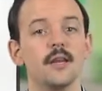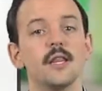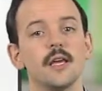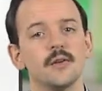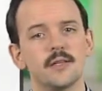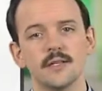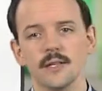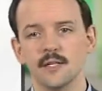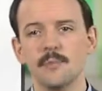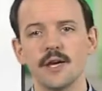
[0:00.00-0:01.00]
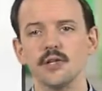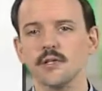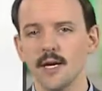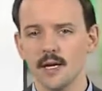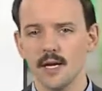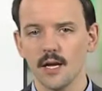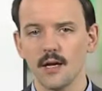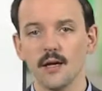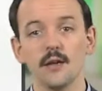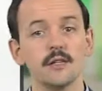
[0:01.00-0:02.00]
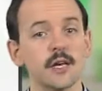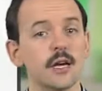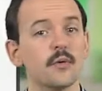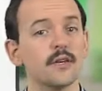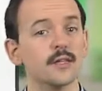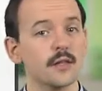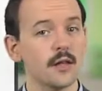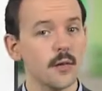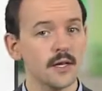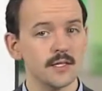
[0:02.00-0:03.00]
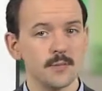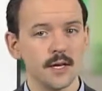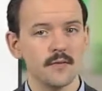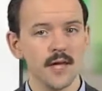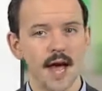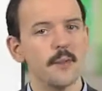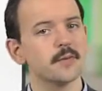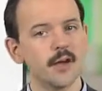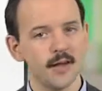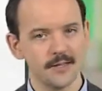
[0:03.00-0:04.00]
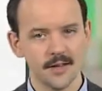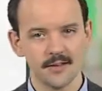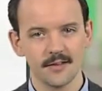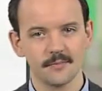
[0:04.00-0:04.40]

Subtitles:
that uses a special technique to increase the loading speed of the app's content.